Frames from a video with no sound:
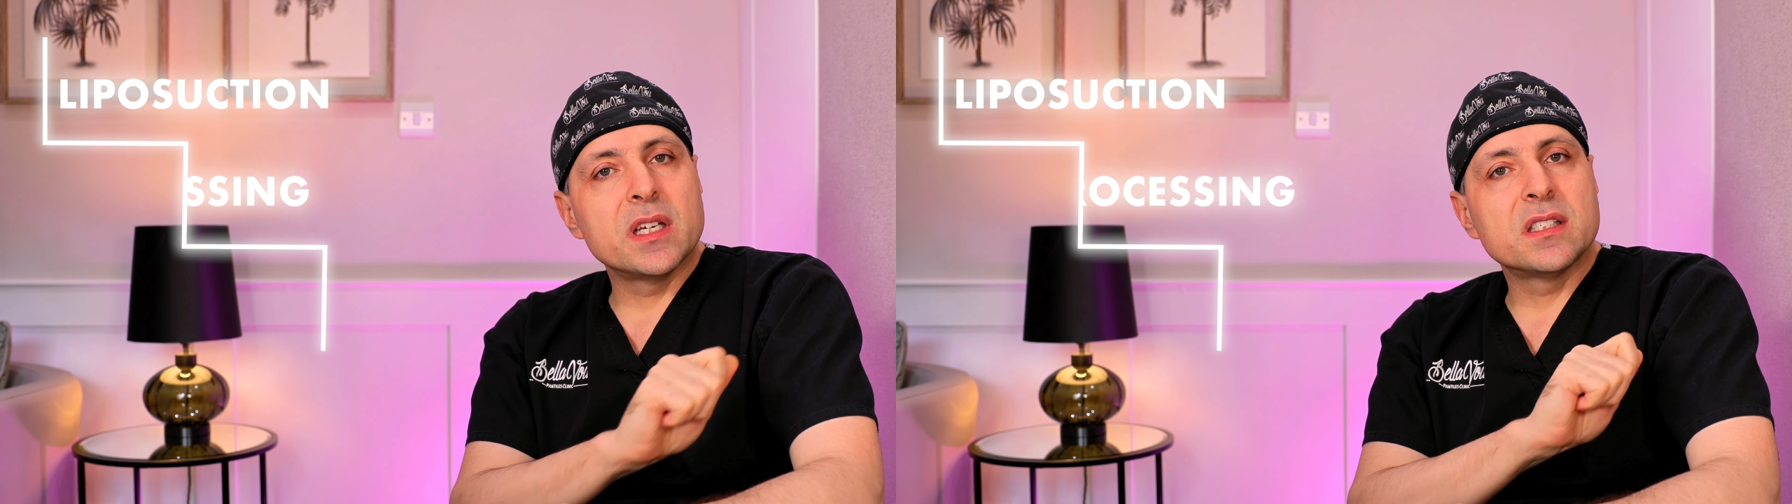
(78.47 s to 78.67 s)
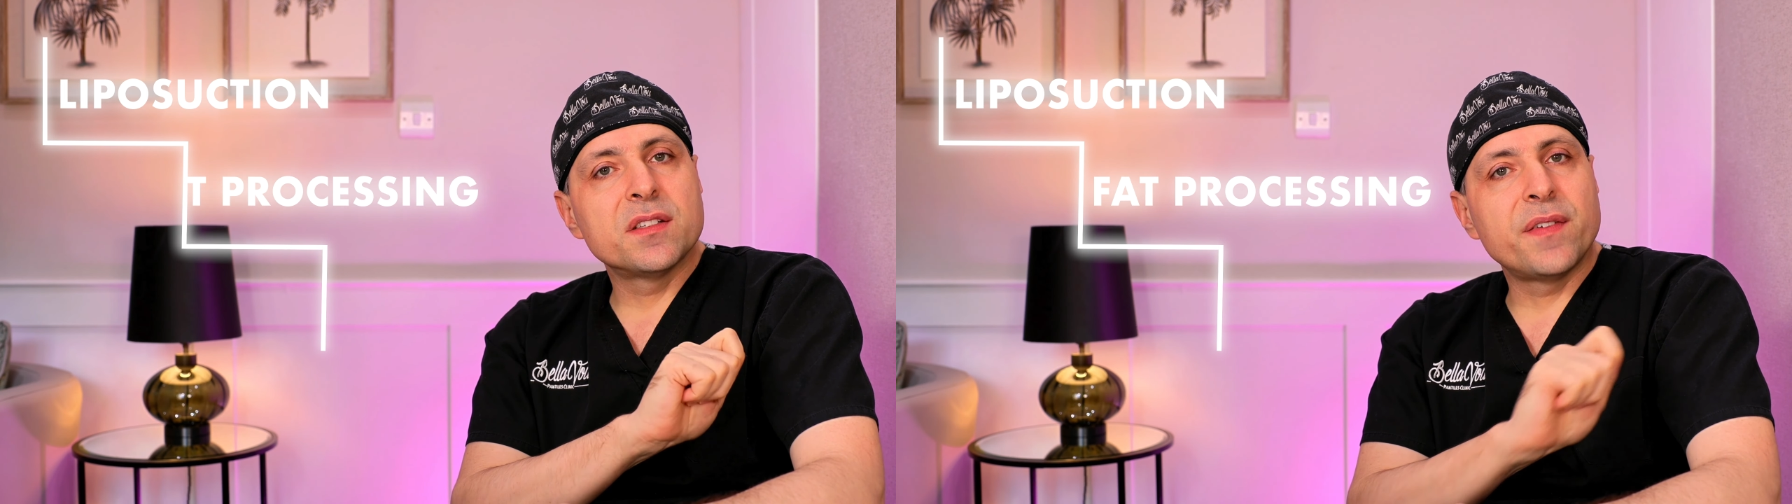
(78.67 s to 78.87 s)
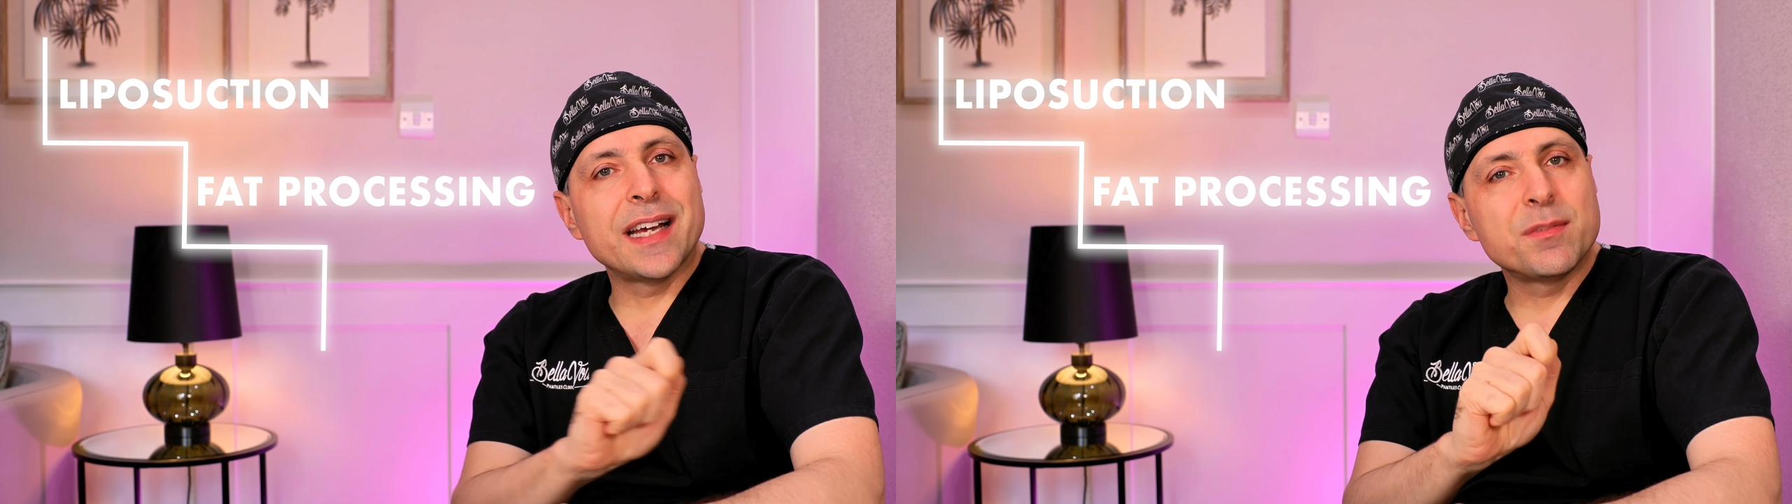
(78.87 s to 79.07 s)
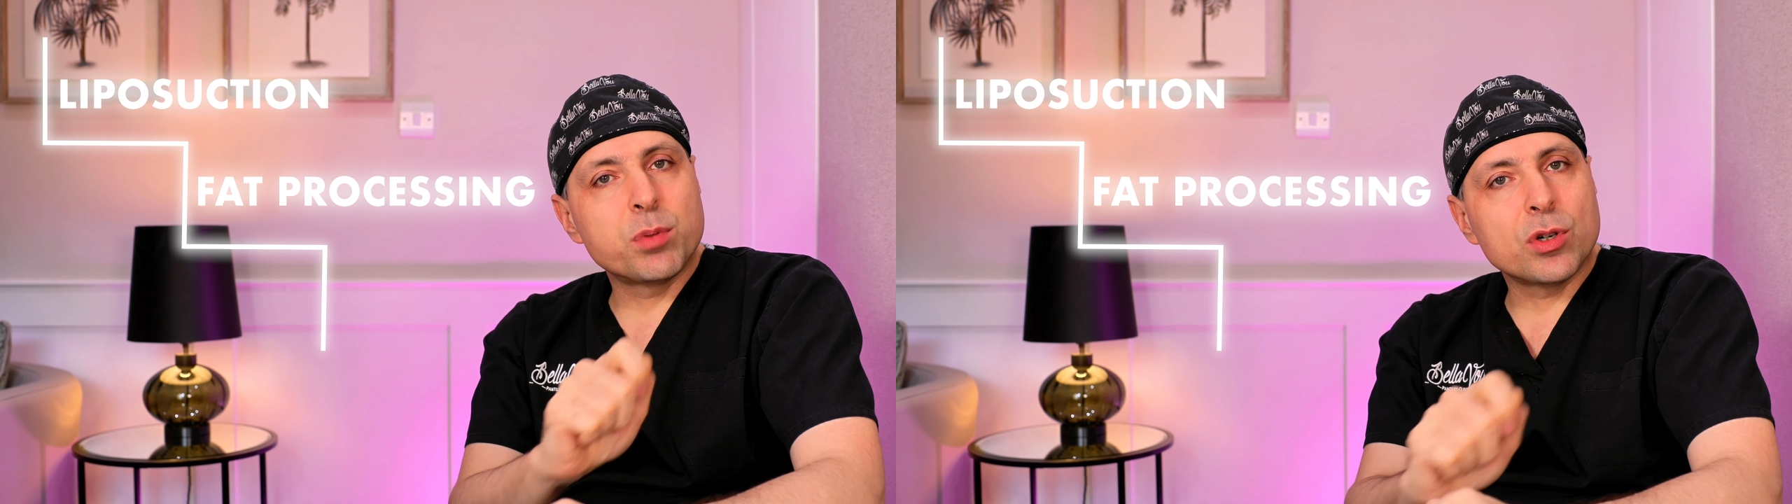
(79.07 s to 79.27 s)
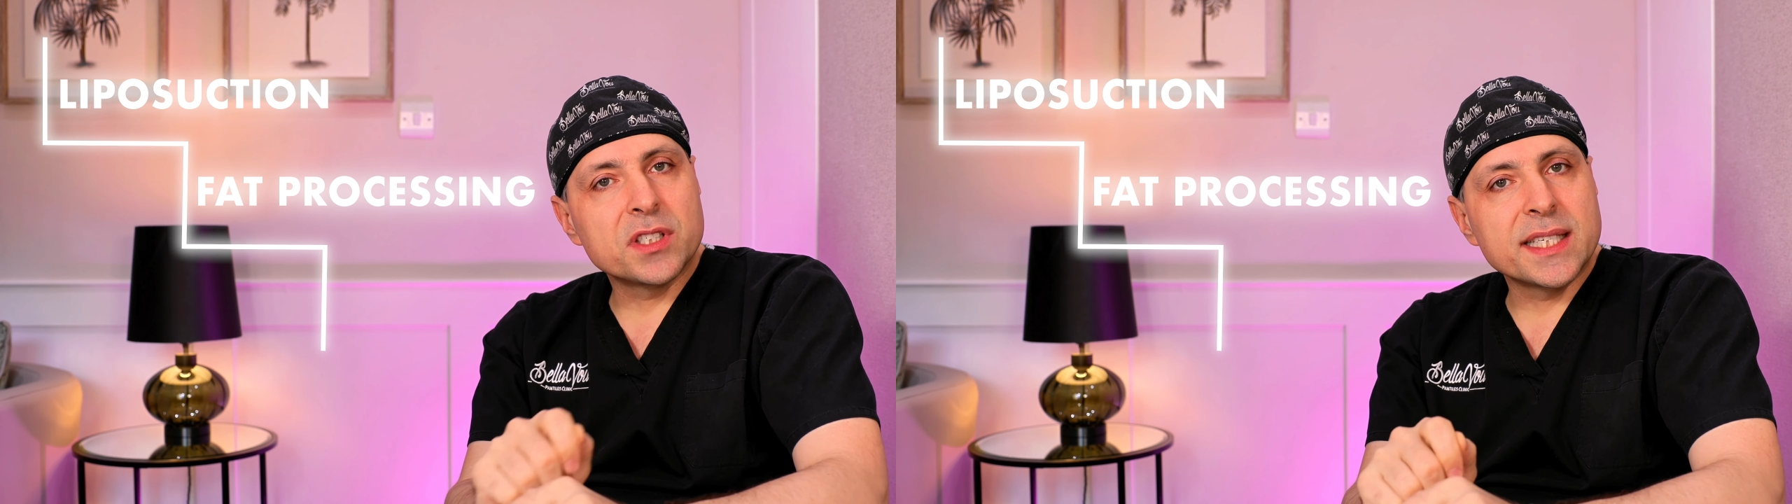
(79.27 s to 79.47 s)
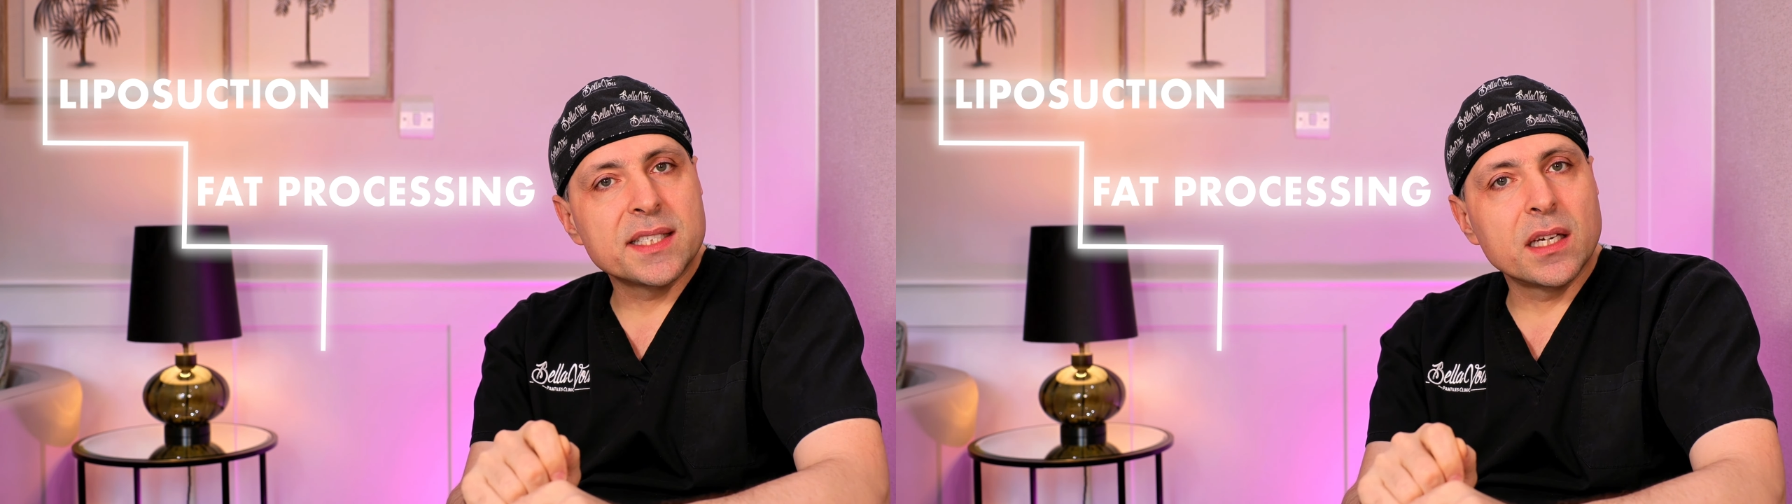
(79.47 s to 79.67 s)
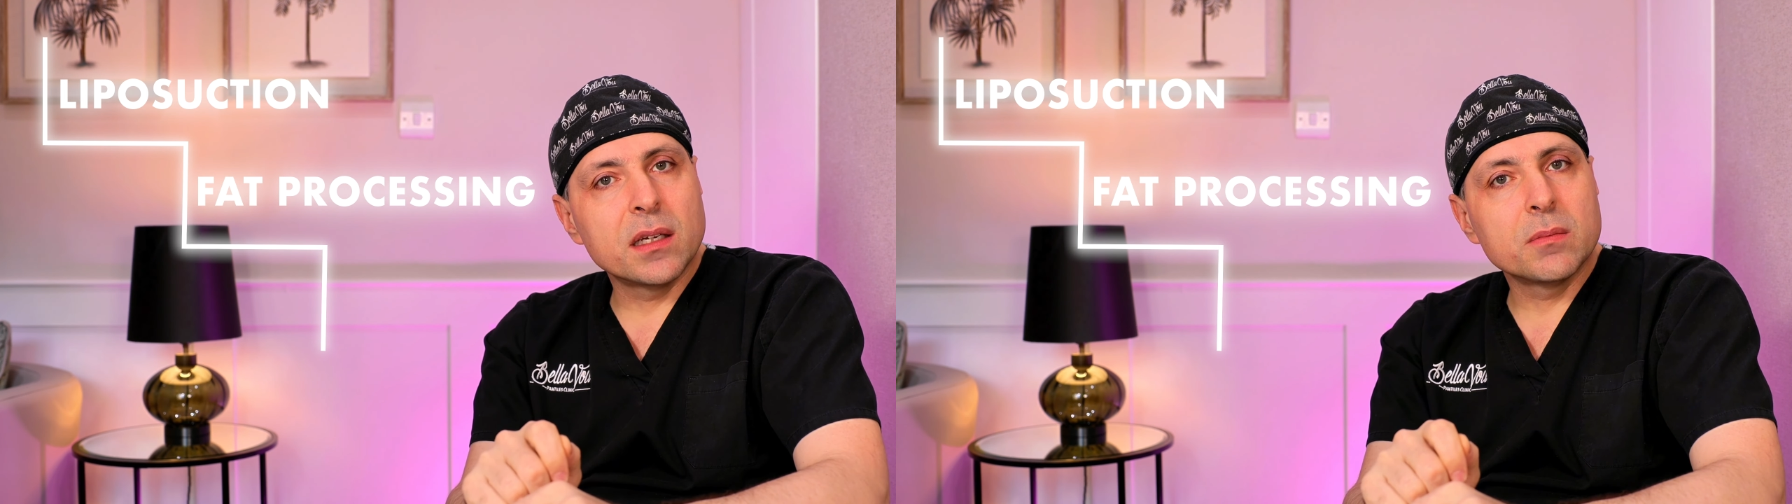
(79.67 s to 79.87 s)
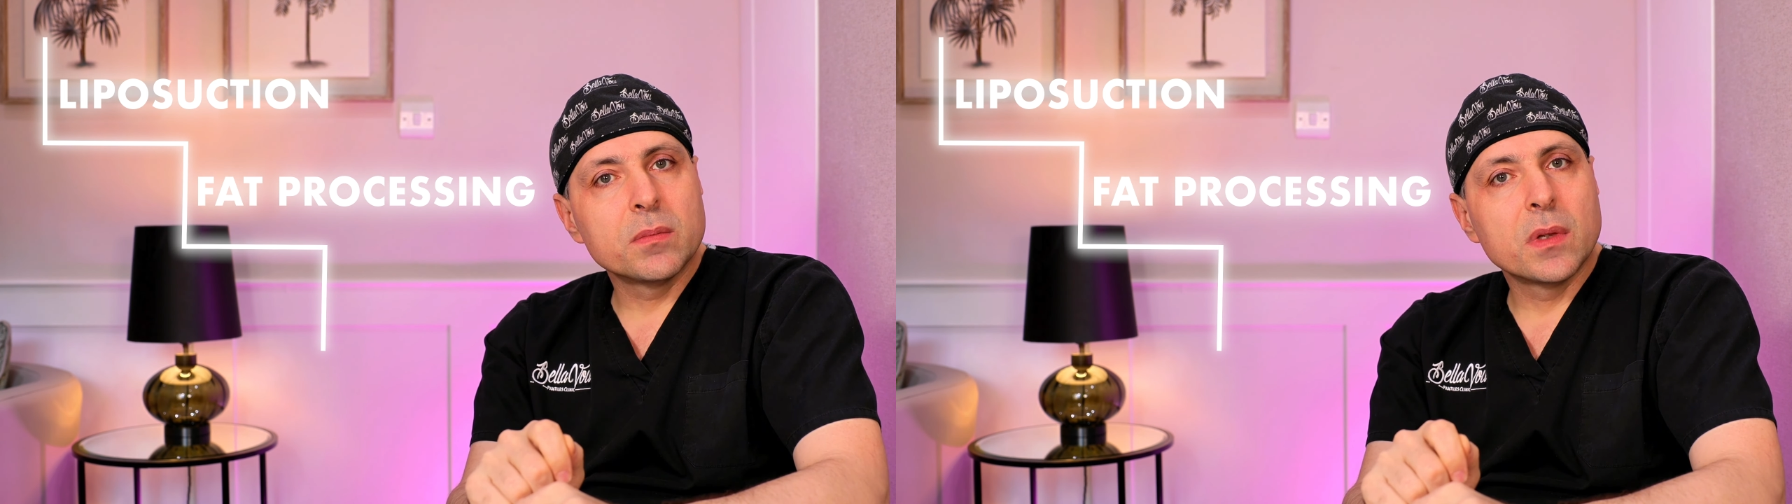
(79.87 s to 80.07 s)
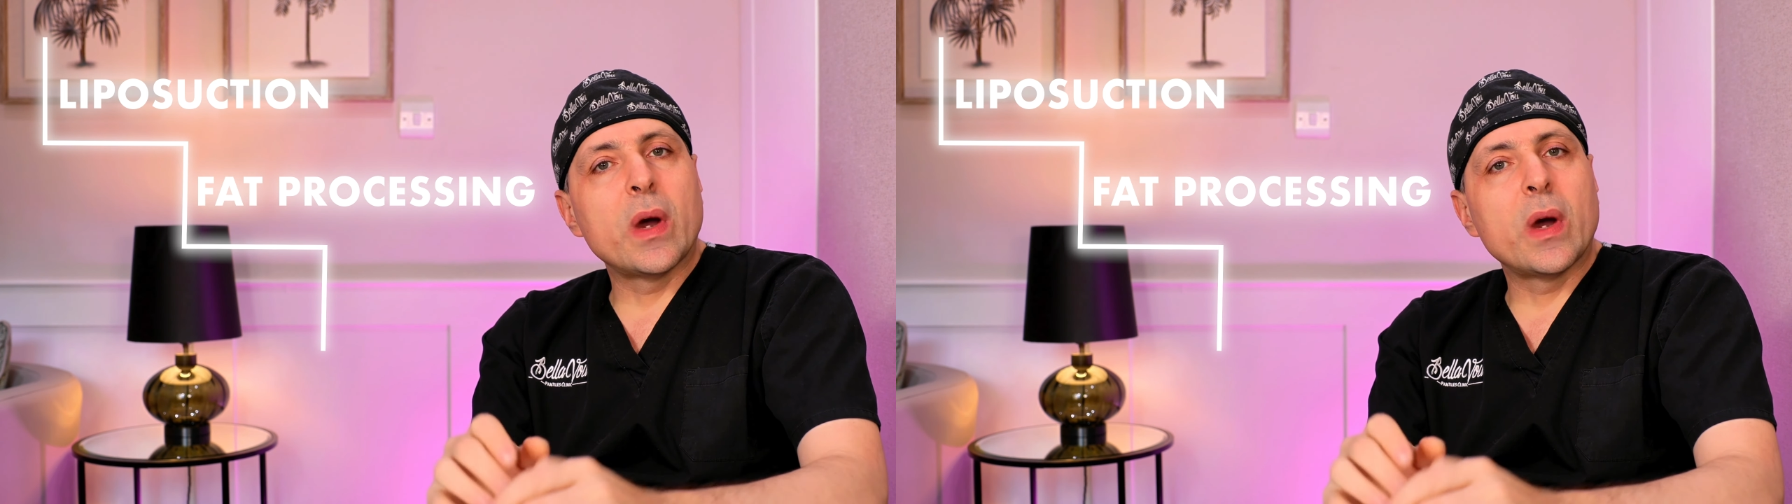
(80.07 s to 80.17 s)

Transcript: is fat processing,